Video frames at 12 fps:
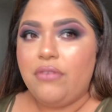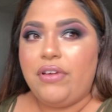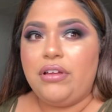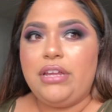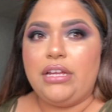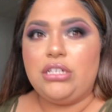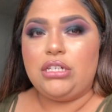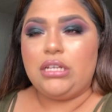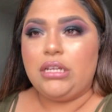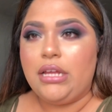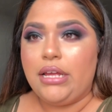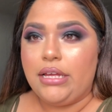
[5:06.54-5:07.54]

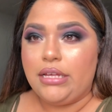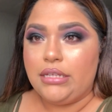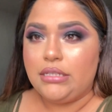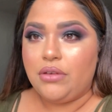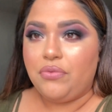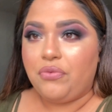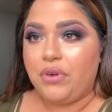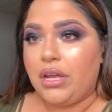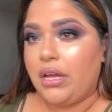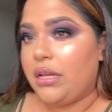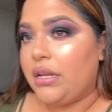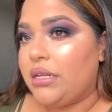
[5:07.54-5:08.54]
foundation is
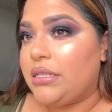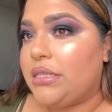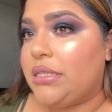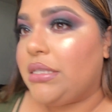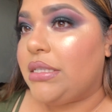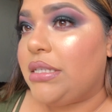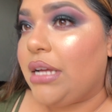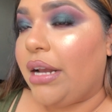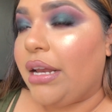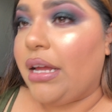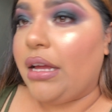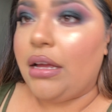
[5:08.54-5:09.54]
freaking
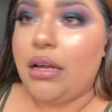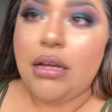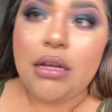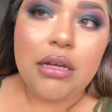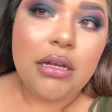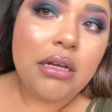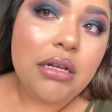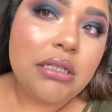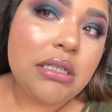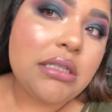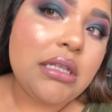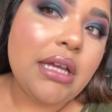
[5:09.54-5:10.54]
stunning.
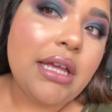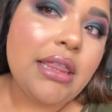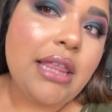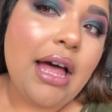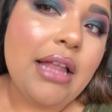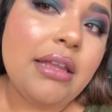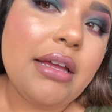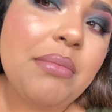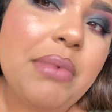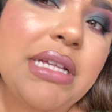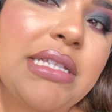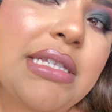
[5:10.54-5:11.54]
Just look at that. Look
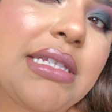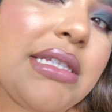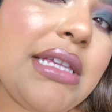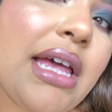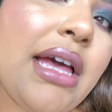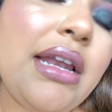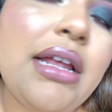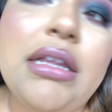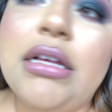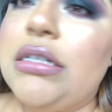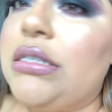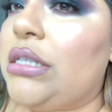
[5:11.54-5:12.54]
at my skin. It
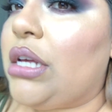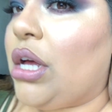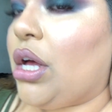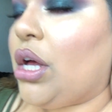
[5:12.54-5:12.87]
looks